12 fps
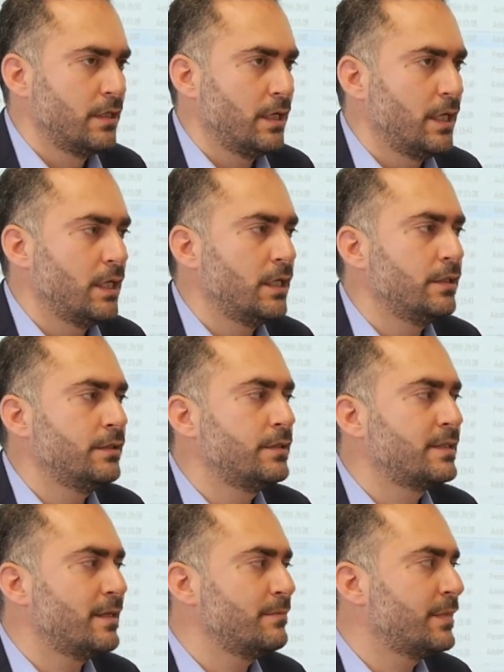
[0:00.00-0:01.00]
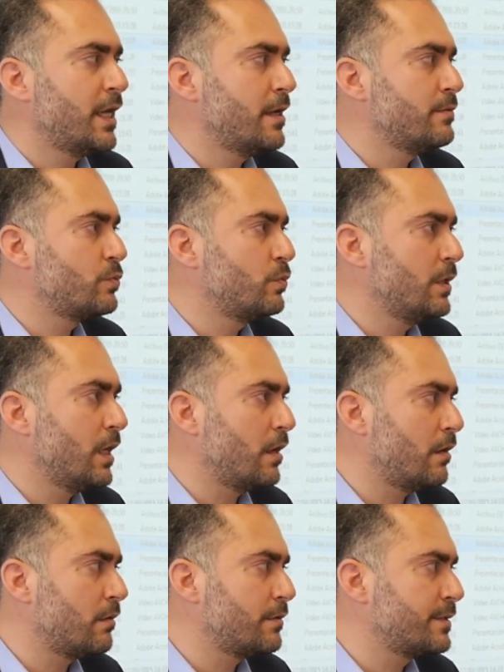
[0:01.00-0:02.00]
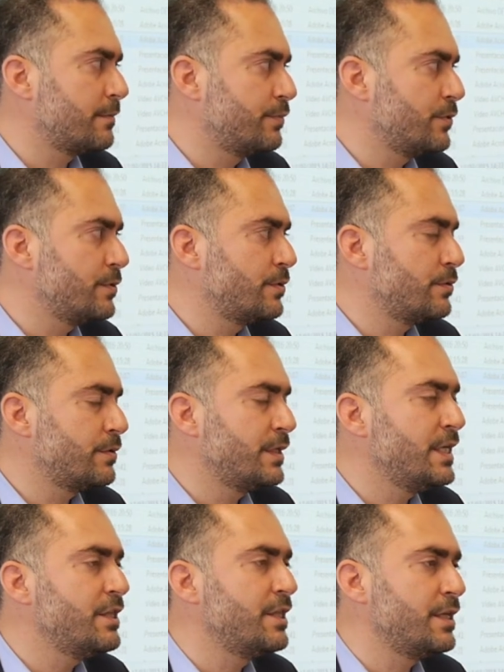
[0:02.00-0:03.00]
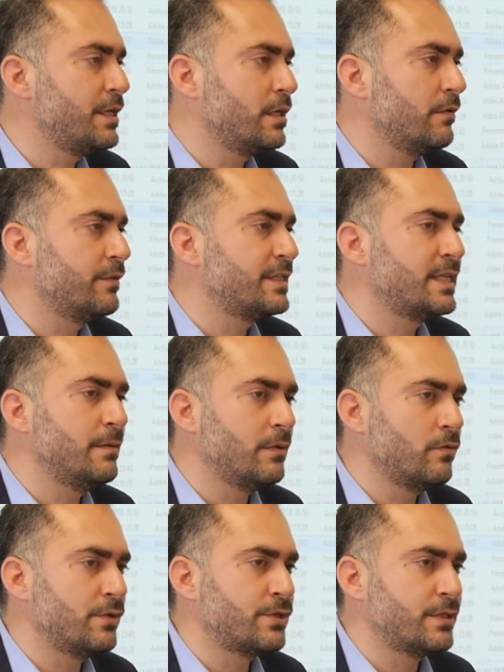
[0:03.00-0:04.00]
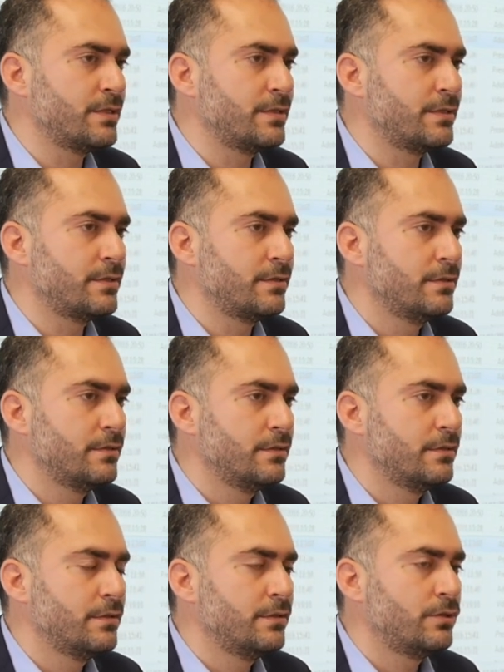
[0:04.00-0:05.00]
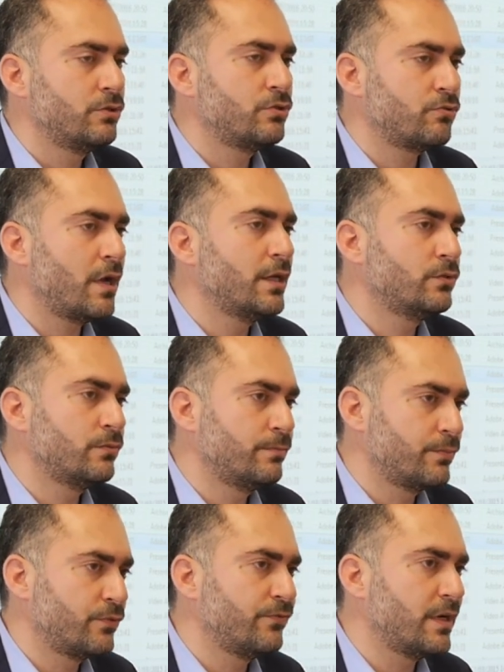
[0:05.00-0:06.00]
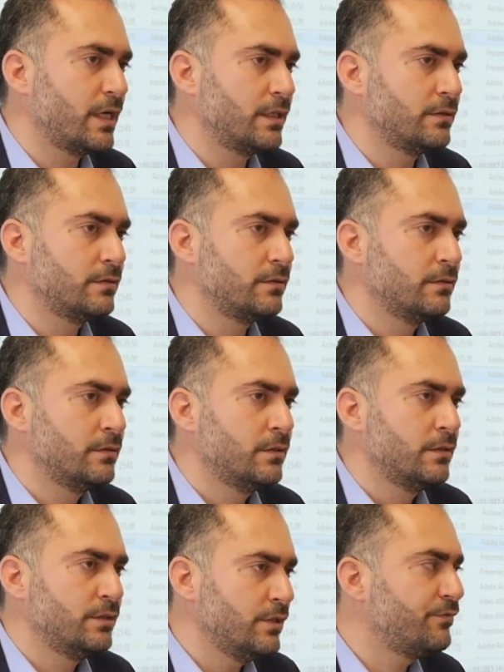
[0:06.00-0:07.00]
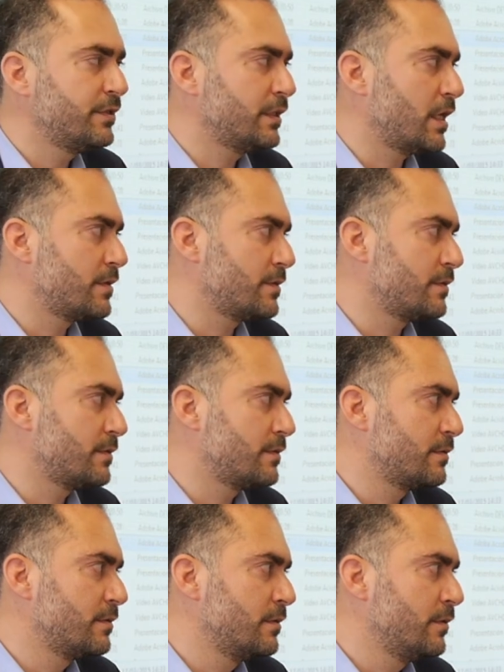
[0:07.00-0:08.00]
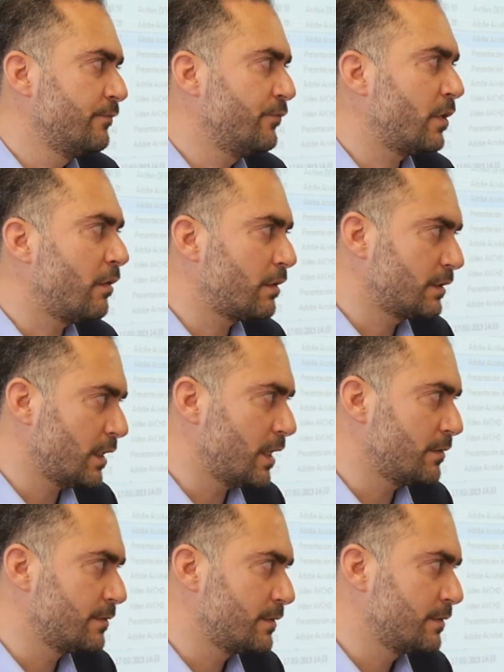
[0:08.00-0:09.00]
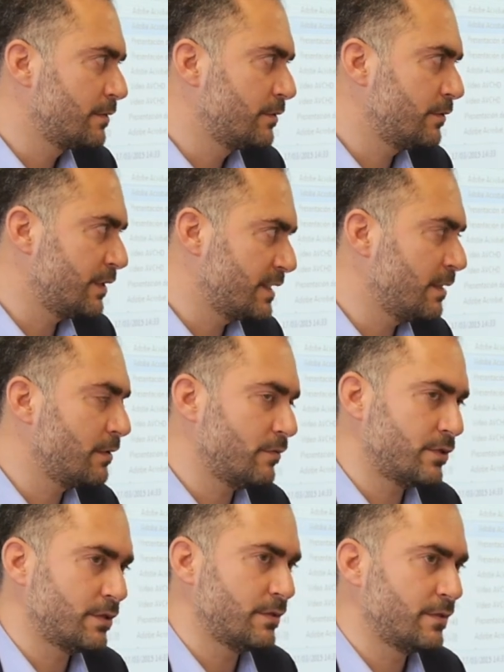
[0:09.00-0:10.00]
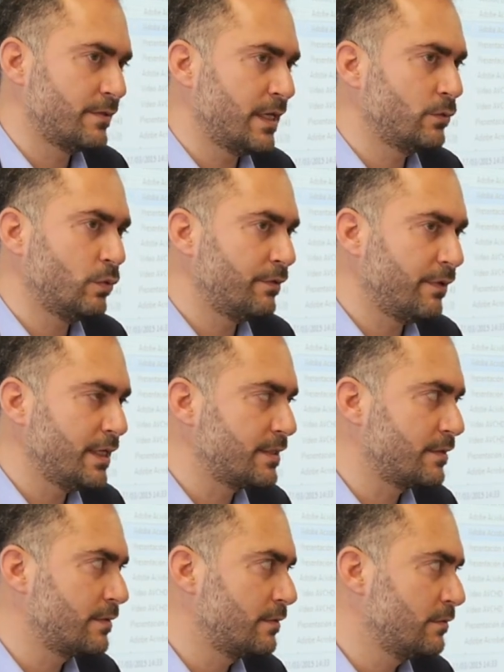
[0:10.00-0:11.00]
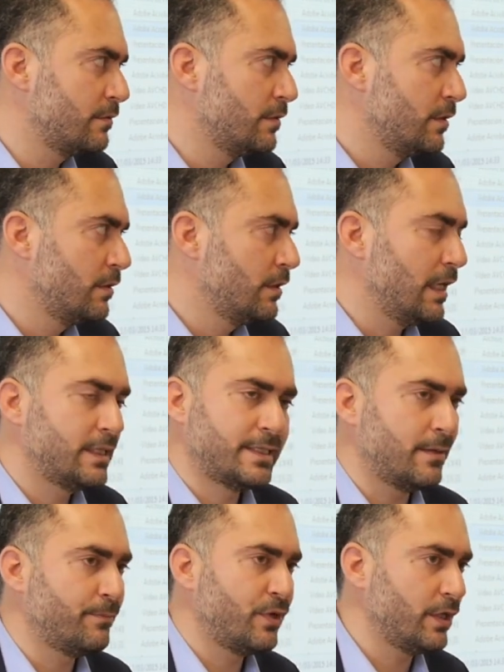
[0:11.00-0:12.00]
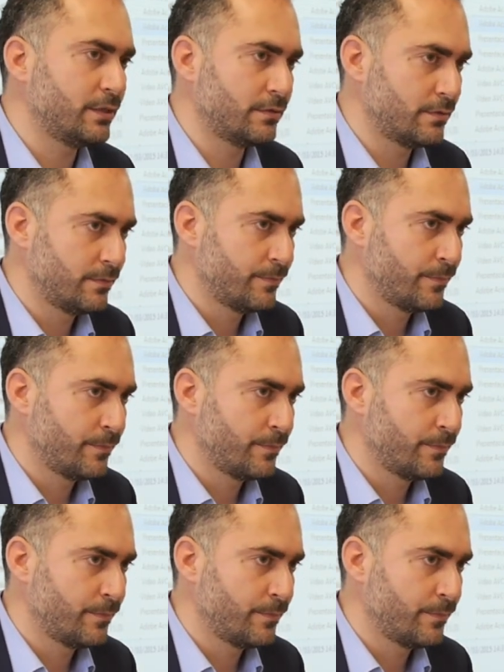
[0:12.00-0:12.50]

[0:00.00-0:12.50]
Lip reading: And sometimes we are supposed to rethink of the same questions to try to provide different answers for our times to the same questions that were raised at some point.